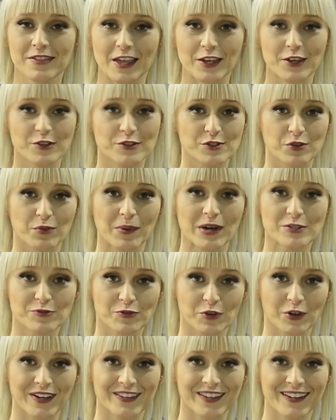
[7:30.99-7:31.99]
Thank you so much
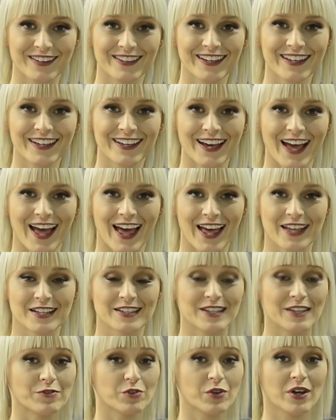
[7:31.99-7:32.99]
for attending.
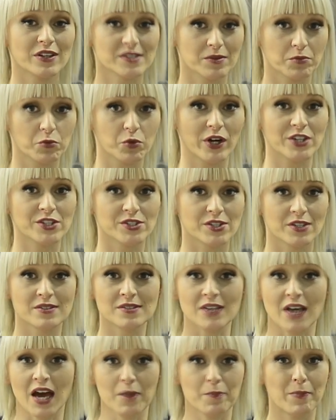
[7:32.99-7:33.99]
And if you got some
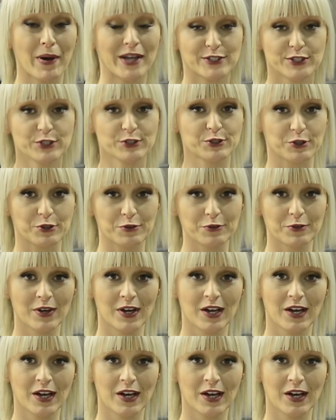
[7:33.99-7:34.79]
questions, I bet you do,